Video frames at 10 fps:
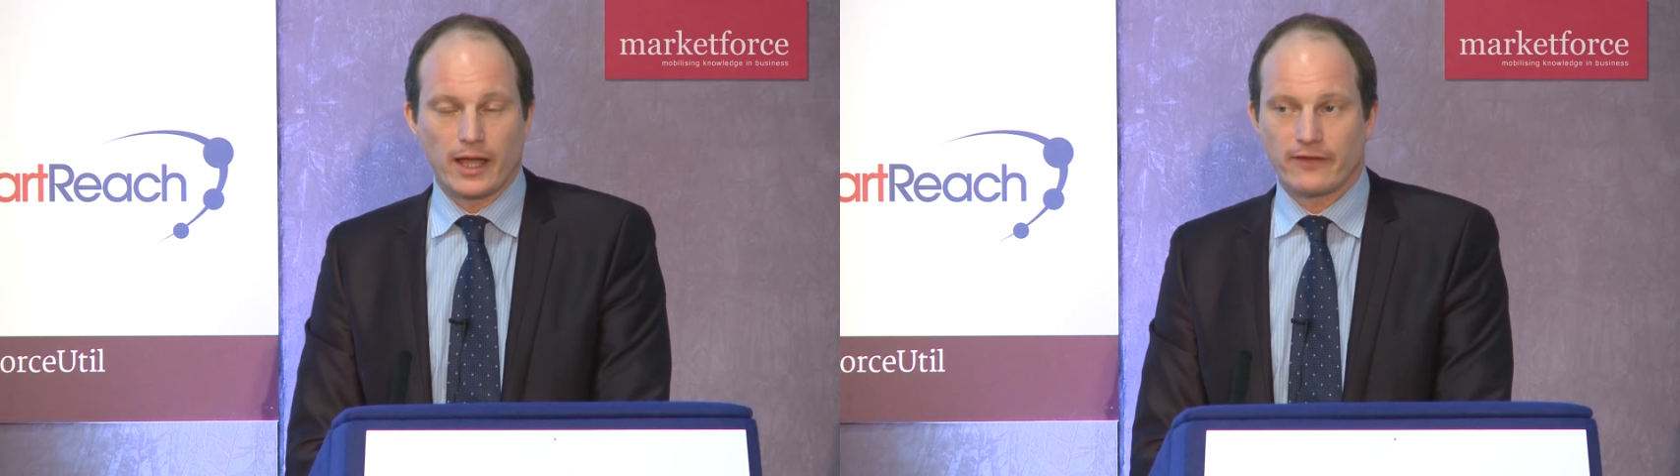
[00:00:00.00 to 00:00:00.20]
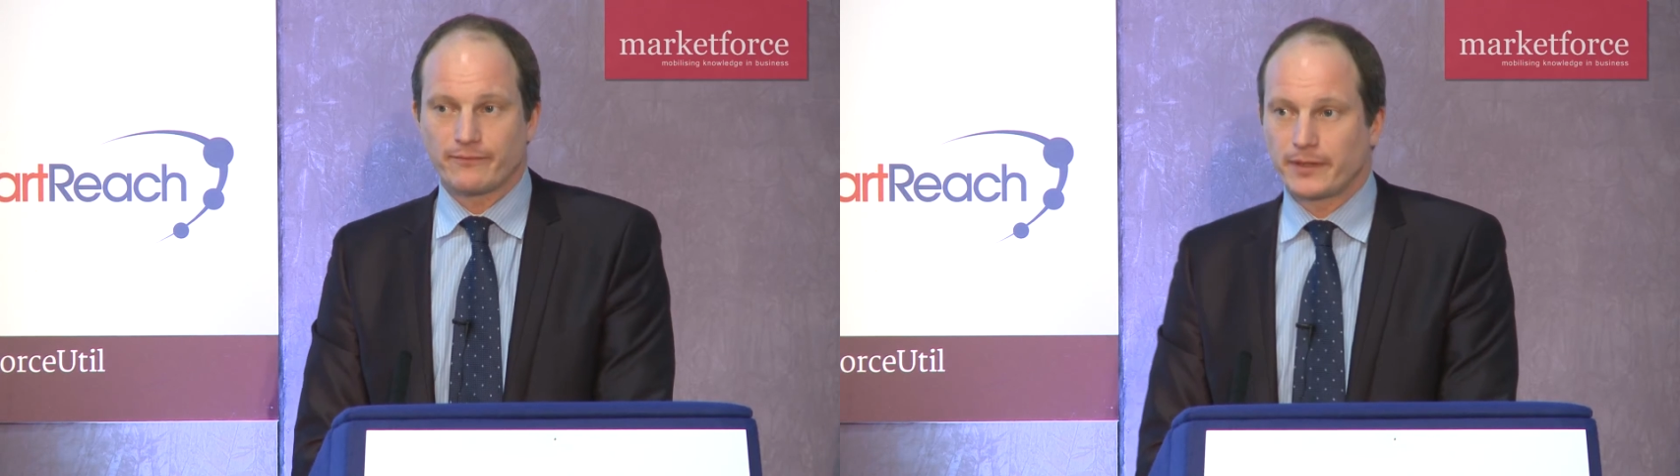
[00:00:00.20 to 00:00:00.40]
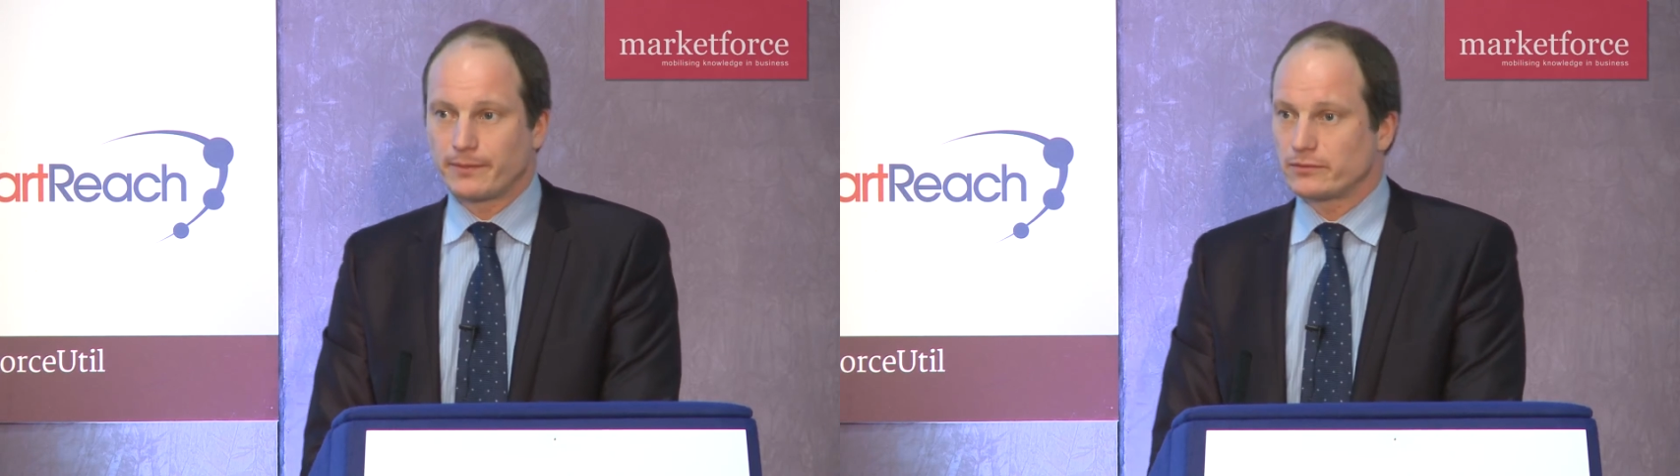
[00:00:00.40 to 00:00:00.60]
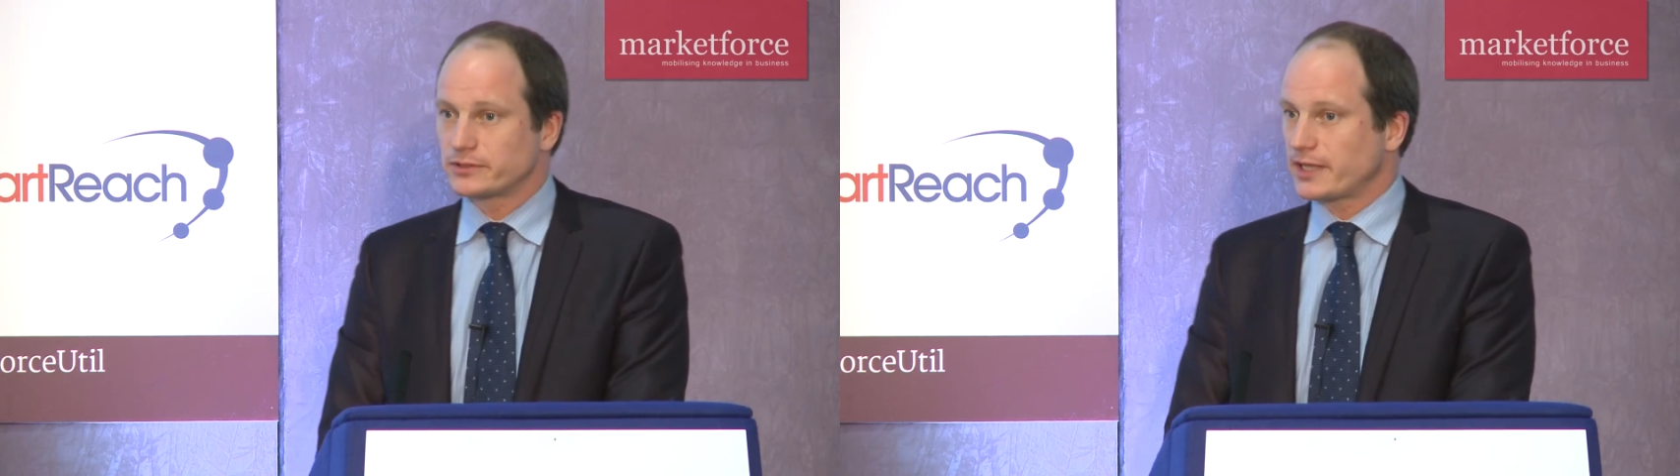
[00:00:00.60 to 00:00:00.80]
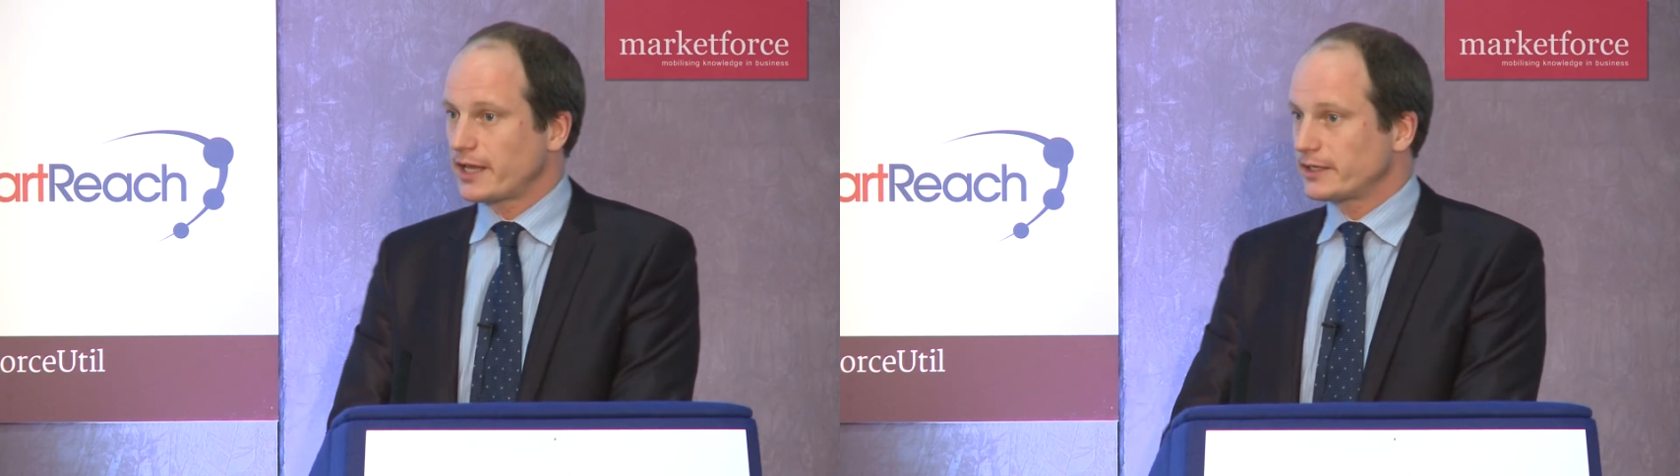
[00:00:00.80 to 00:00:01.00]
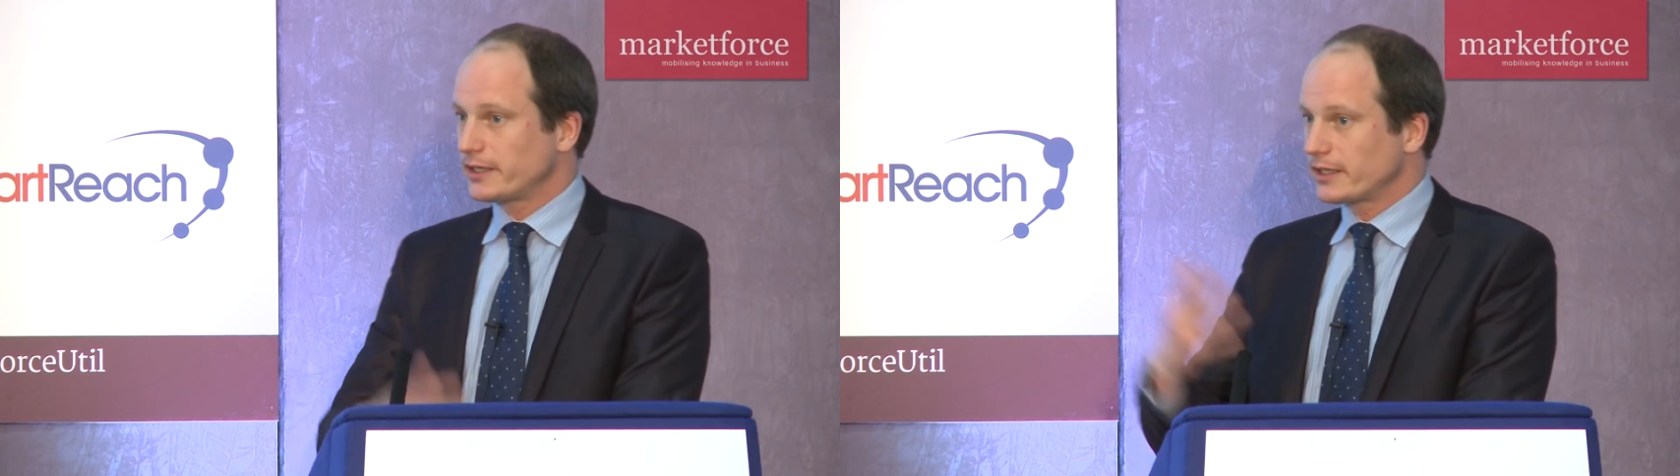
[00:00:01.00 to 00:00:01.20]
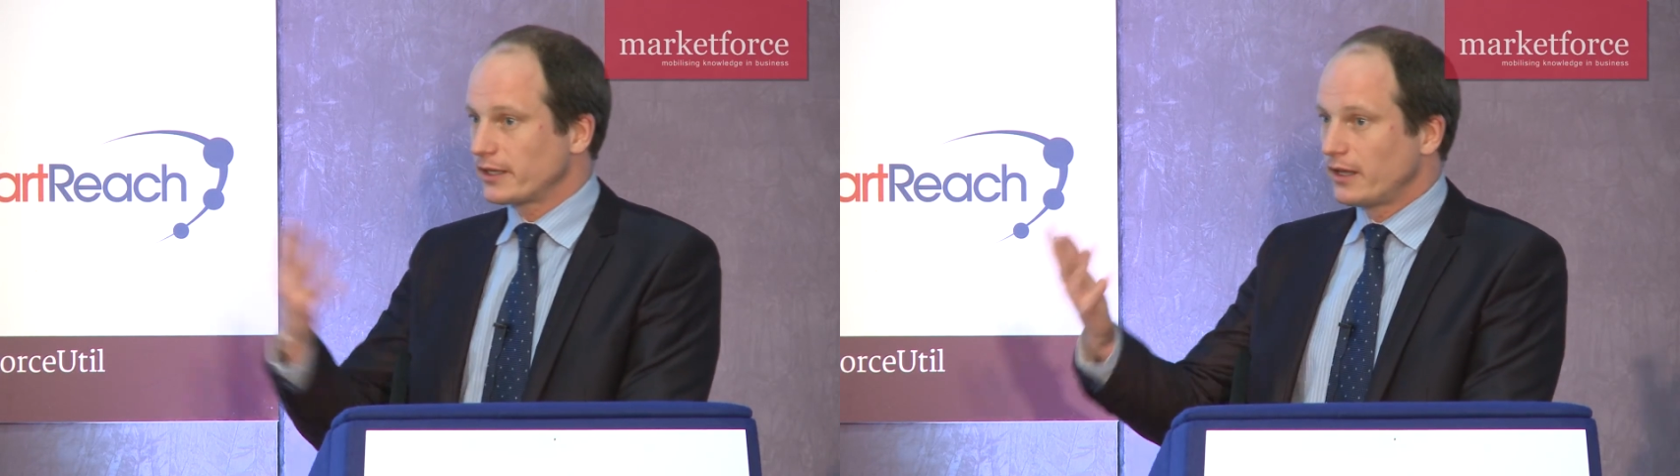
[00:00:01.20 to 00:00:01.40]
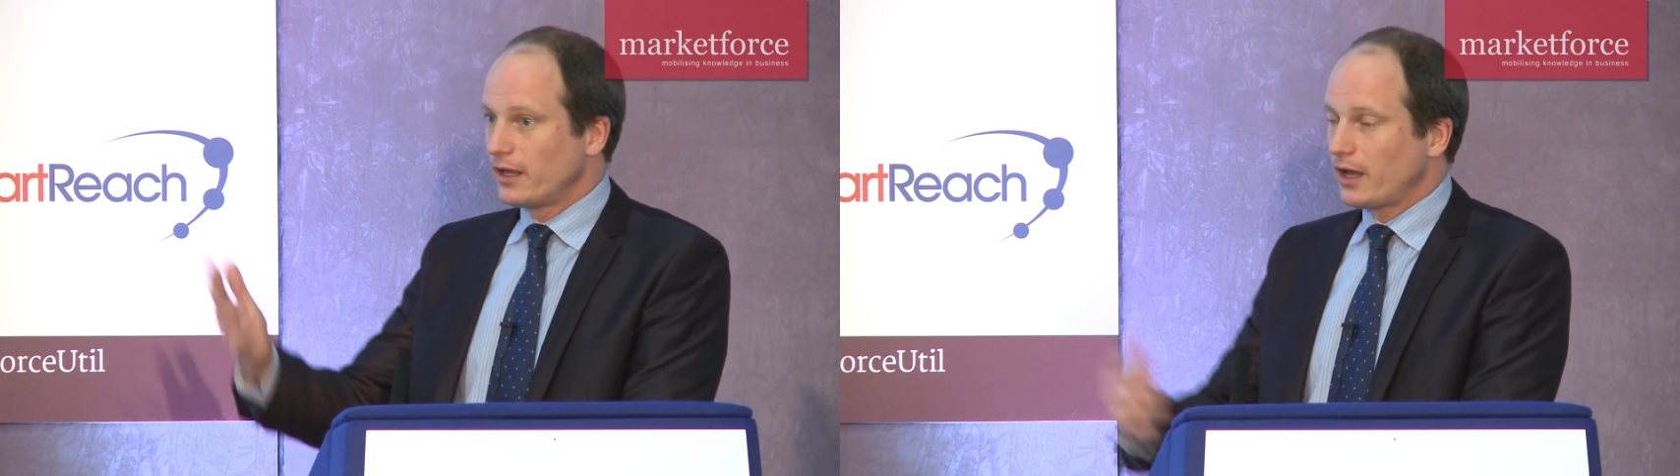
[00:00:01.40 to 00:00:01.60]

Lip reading: have people standing,